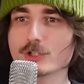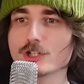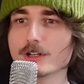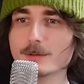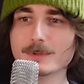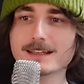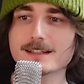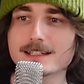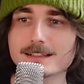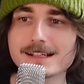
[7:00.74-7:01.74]
Your journey
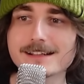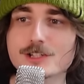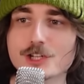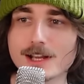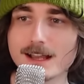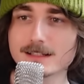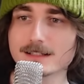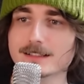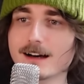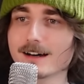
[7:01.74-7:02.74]
begins in an
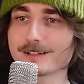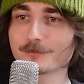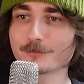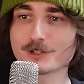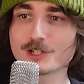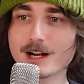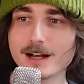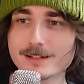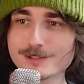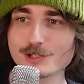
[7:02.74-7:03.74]
enchanted garden with
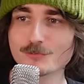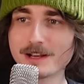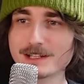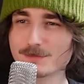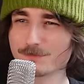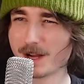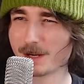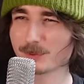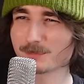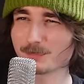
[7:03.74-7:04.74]
giant sweets,
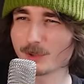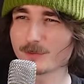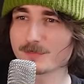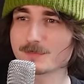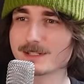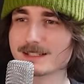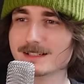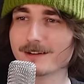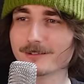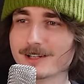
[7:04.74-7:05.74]
vibrant blooms,
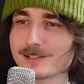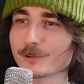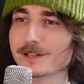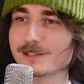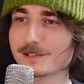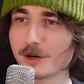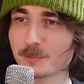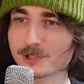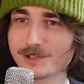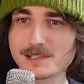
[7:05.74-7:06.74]
mysterious looking
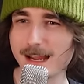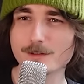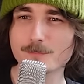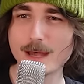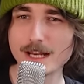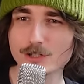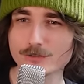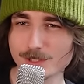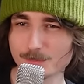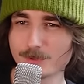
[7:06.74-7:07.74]
sculptures, and
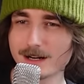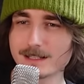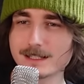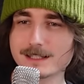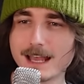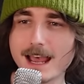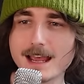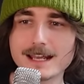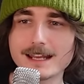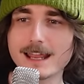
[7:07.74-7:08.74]
magical surprises that
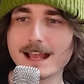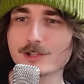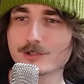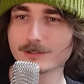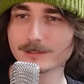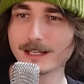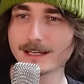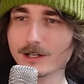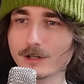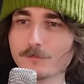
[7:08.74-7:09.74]
add an extra
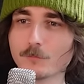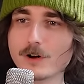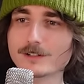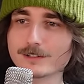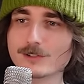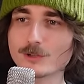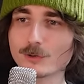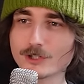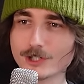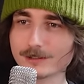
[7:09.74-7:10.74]
layer of wonder to
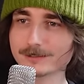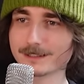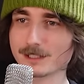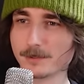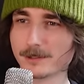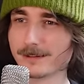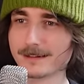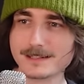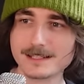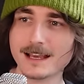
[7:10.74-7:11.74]
your chocolate
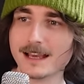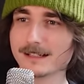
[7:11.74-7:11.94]
experience.